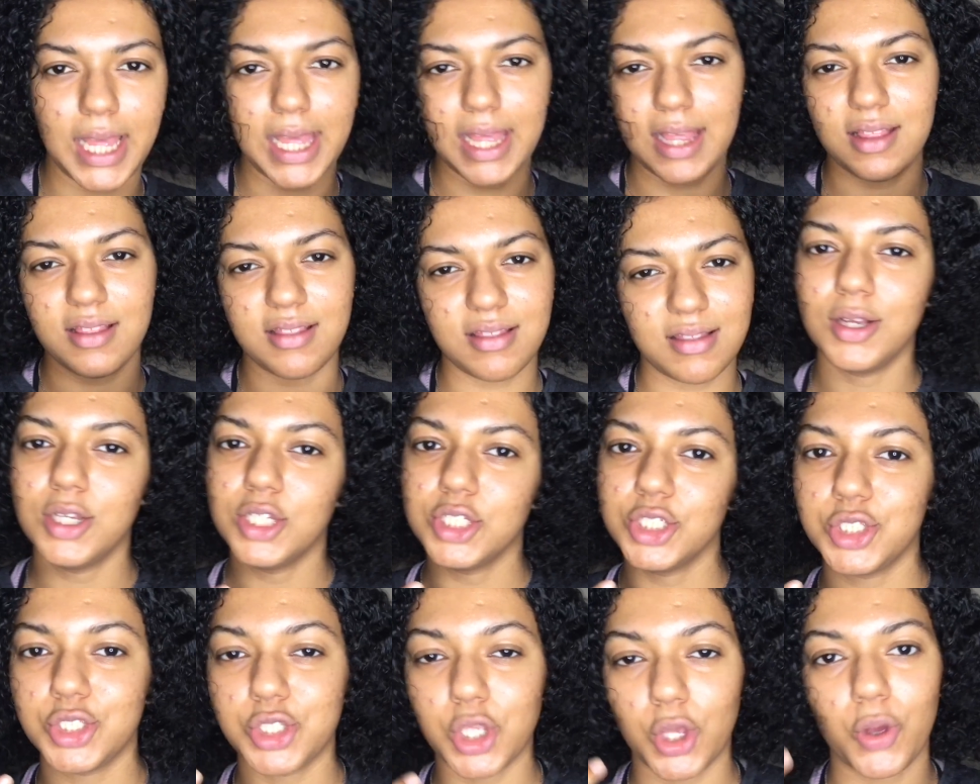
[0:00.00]
is.
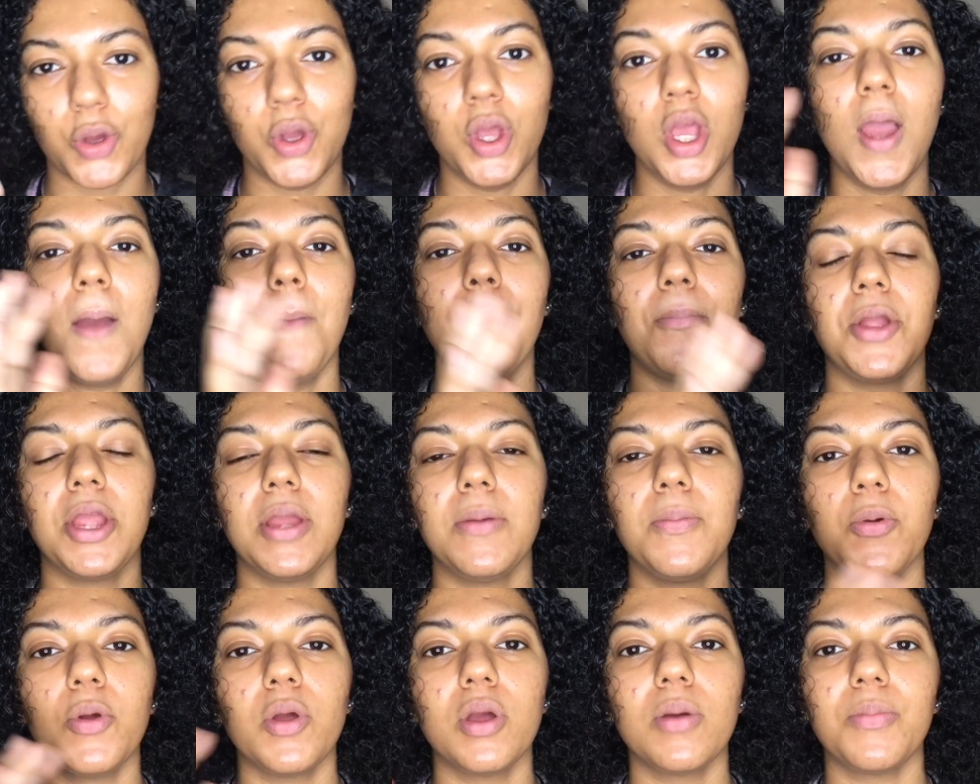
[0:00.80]
So
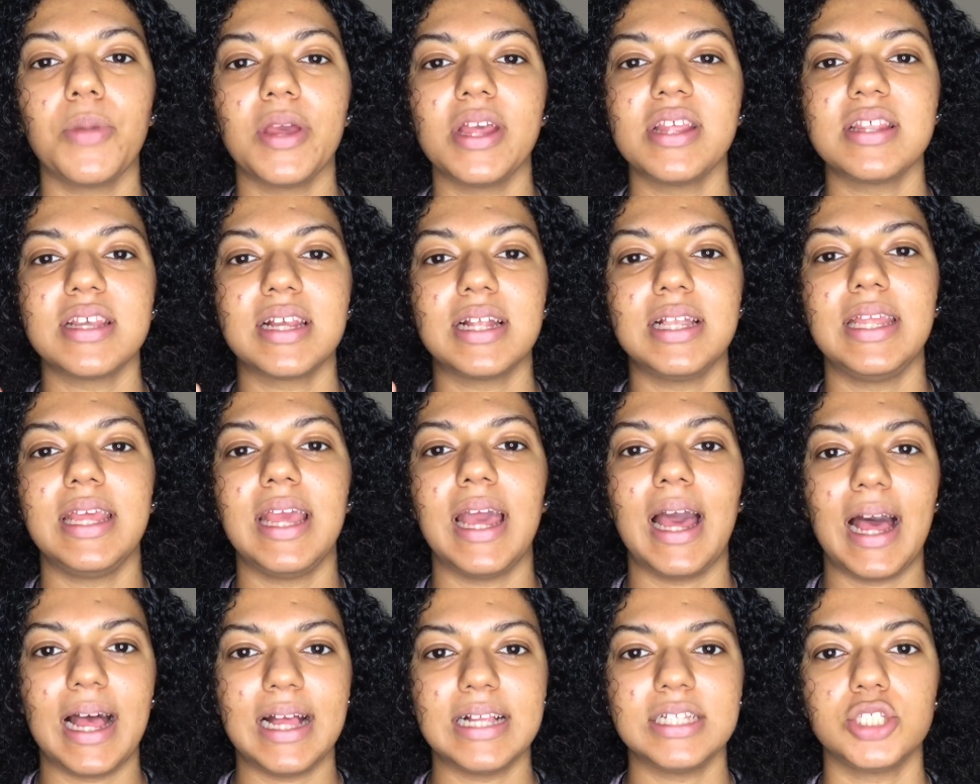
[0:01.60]
pre-pooing
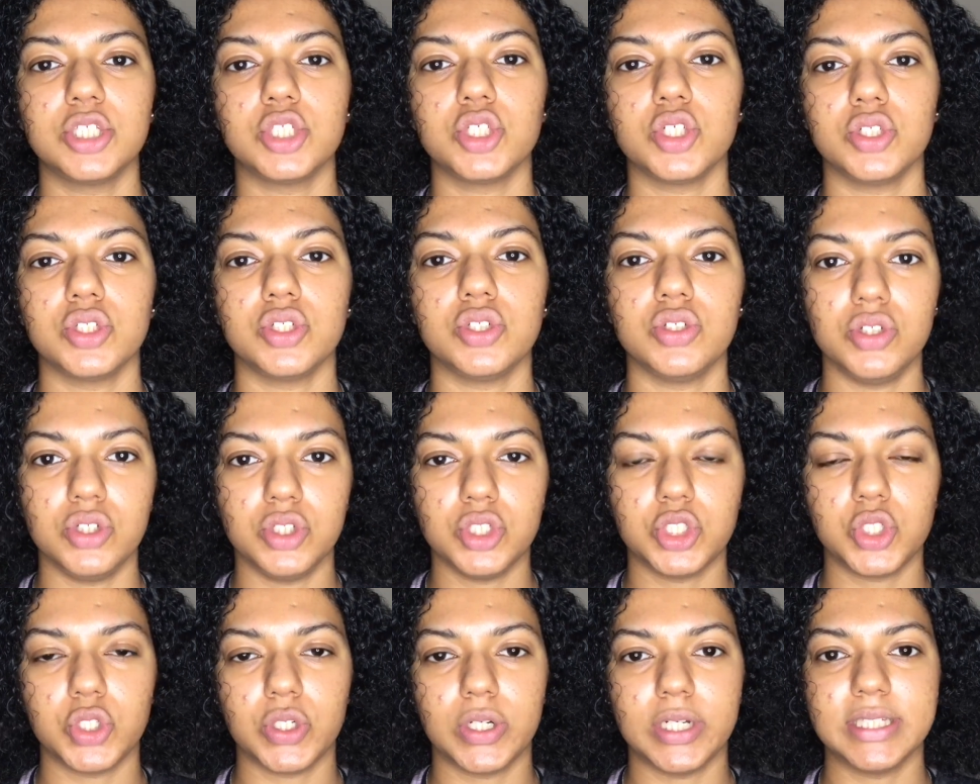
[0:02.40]
basically adds those
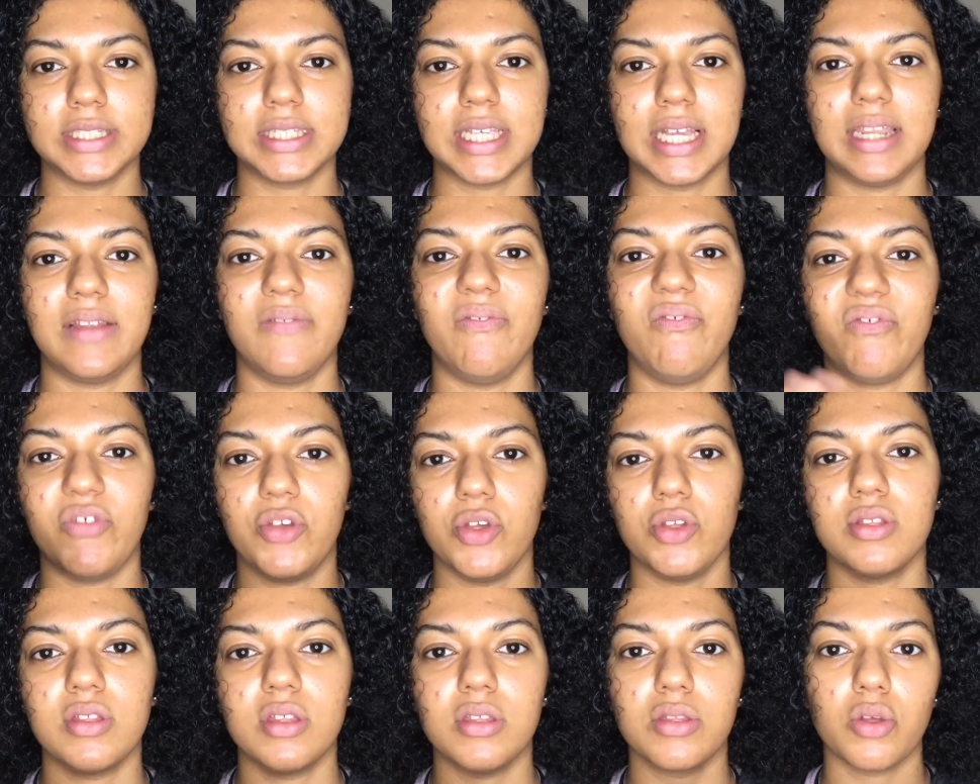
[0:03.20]
nutrients and
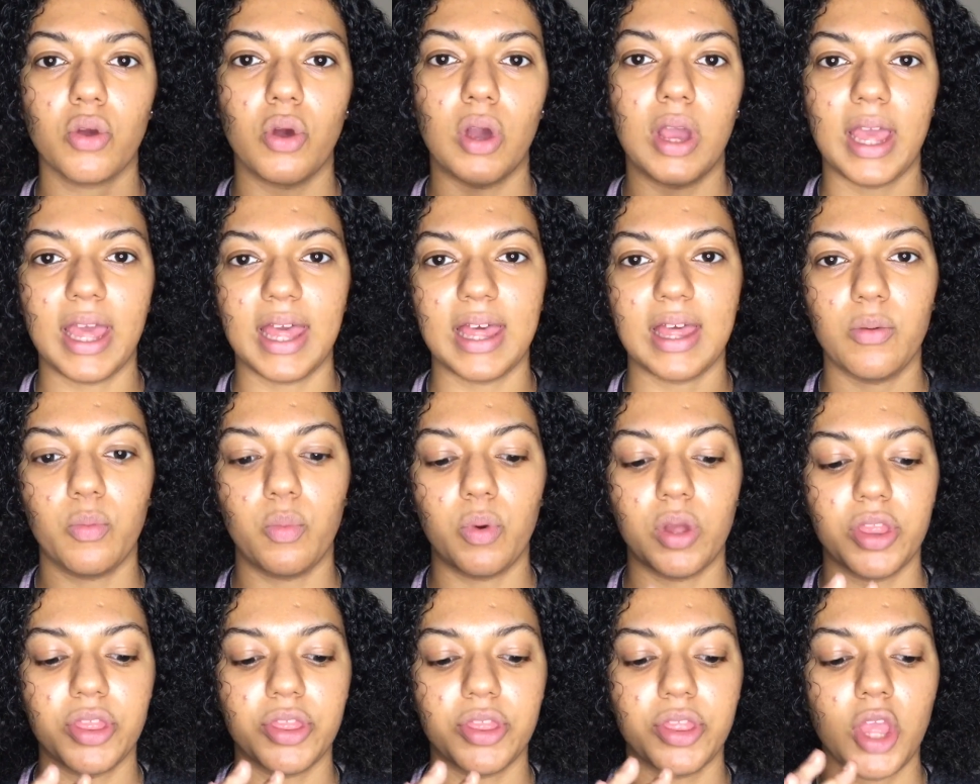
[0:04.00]
infuses your hair
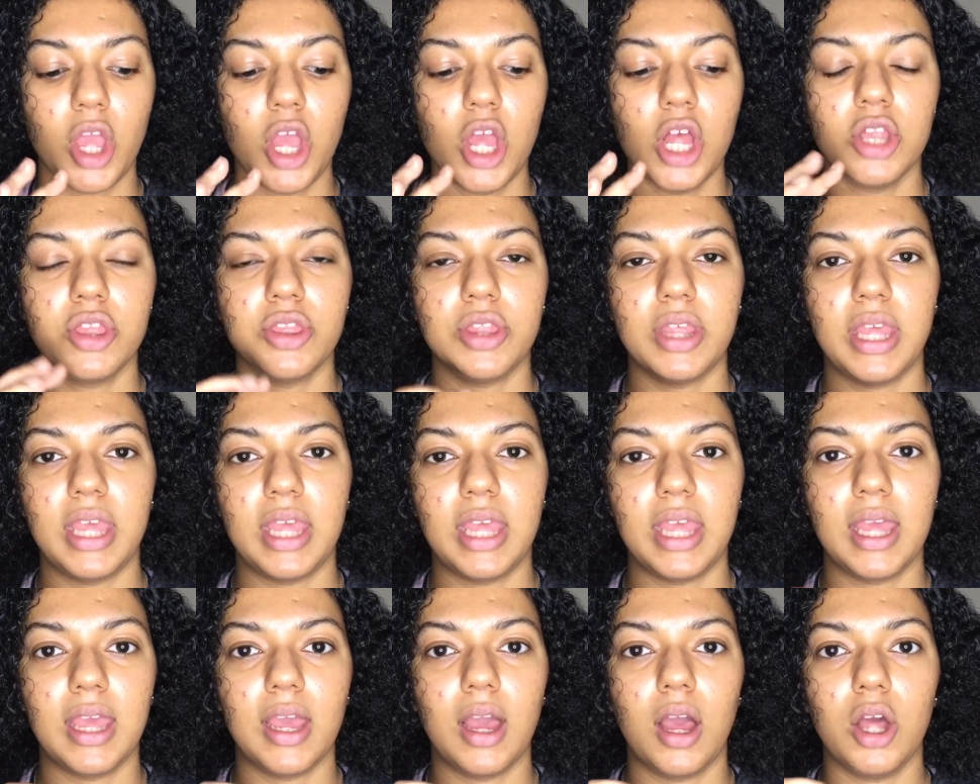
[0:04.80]
with
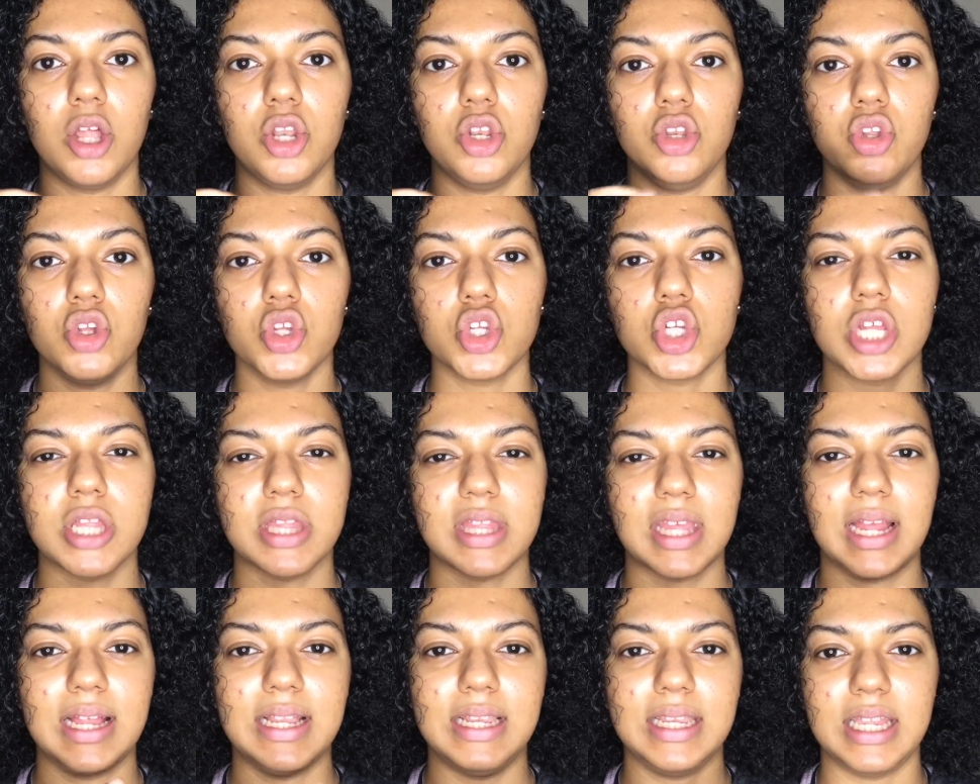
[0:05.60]
the
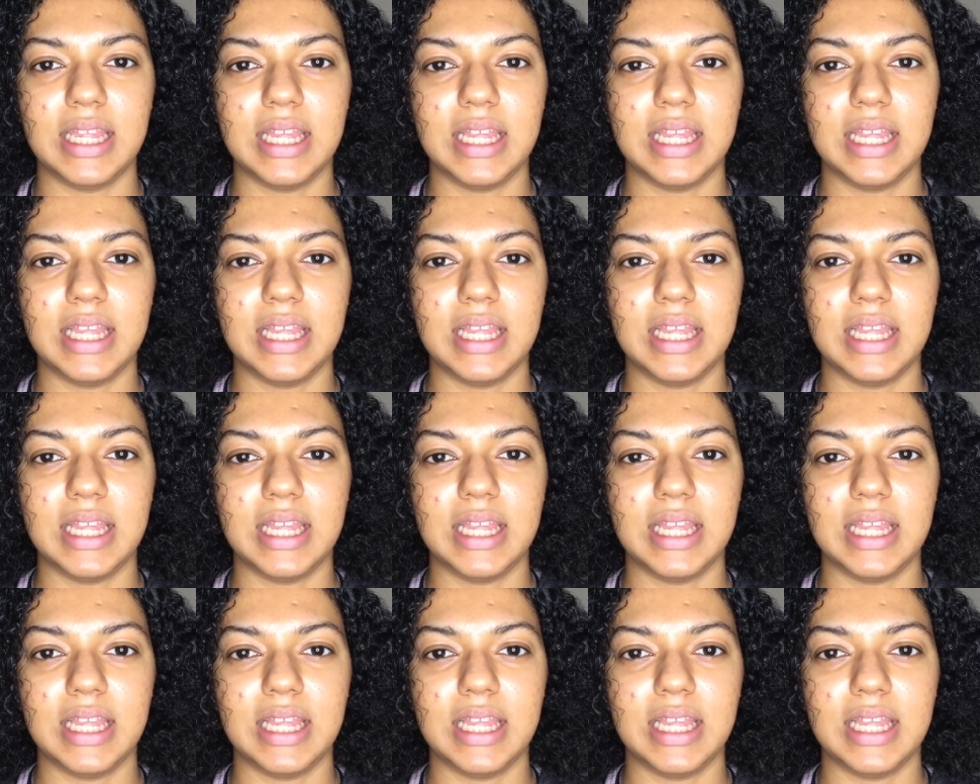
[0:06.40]
nutrients that it